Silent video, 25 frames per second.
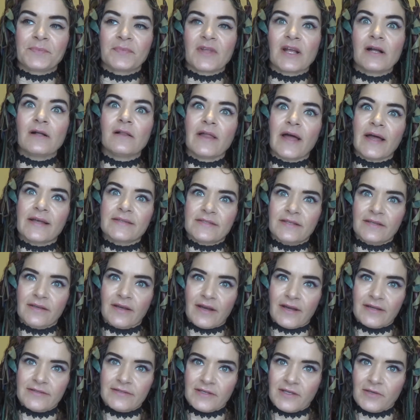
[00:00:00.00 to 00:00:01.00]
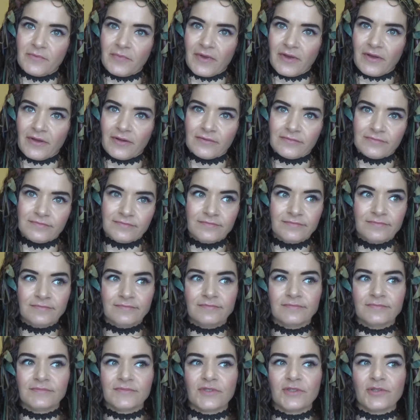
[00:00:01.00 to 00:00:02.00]
Classy guys email.
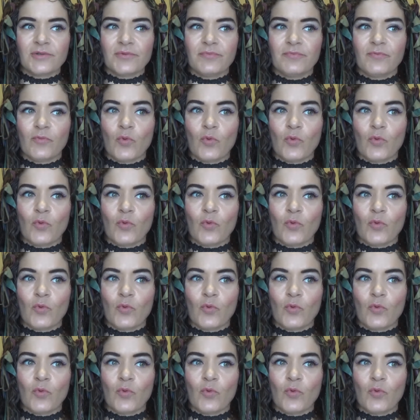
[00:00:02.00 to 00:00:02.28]
The